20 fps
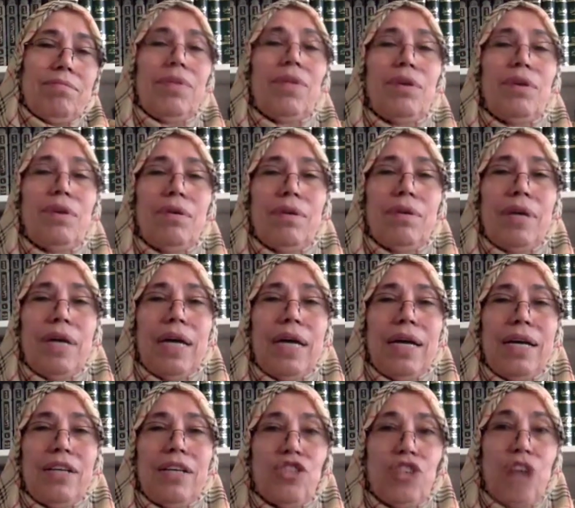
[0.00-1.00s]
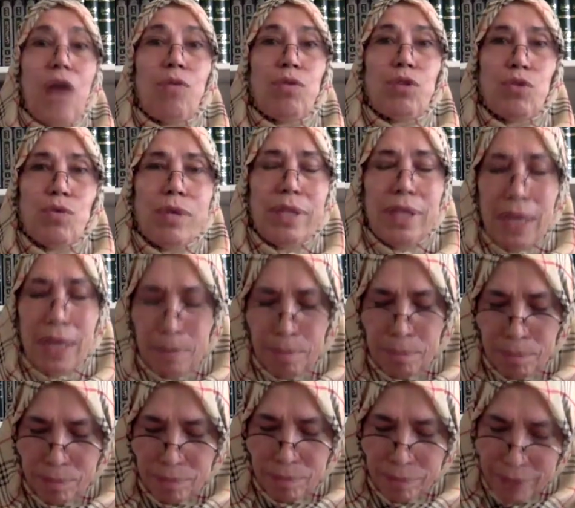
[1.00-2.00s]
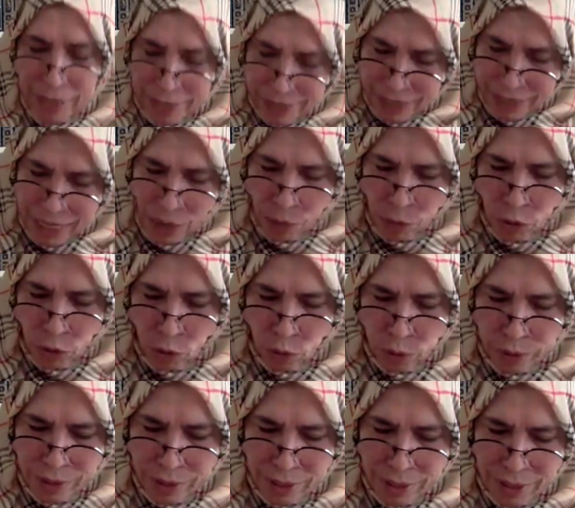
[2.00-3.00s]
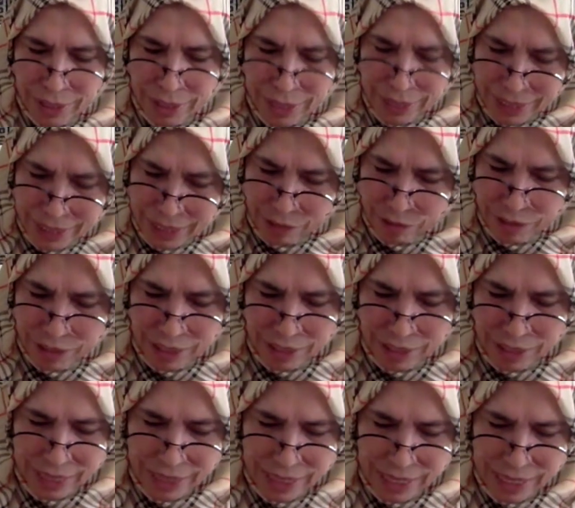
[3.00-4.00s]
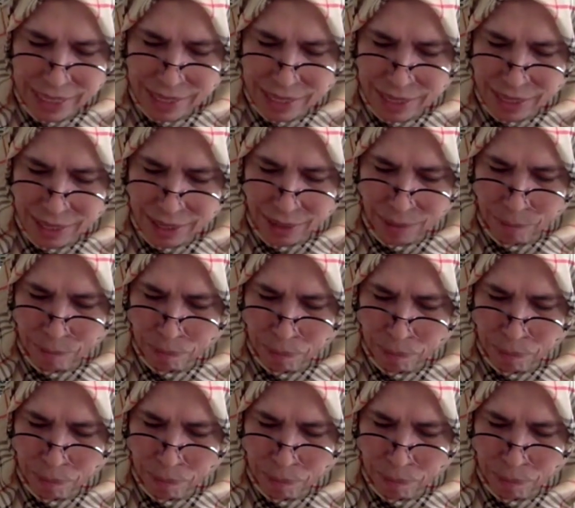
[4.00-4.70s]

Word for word: you know, shout on them. Let's see how we use. Let's see if there's hadith here.